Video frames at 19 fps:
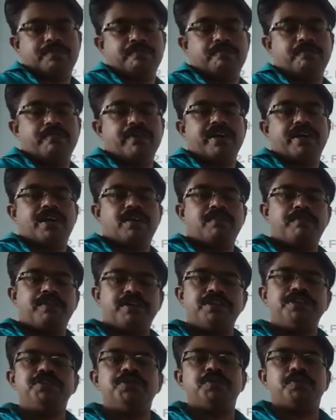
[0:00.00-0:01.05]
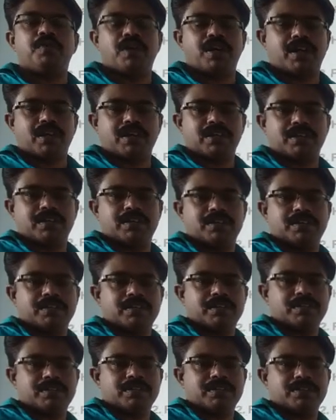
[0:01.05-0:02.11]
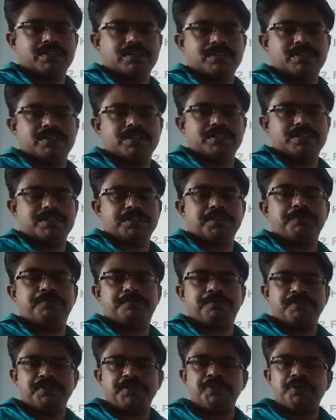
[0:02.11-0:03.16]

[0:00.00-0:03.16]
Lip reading: Wherever you are. If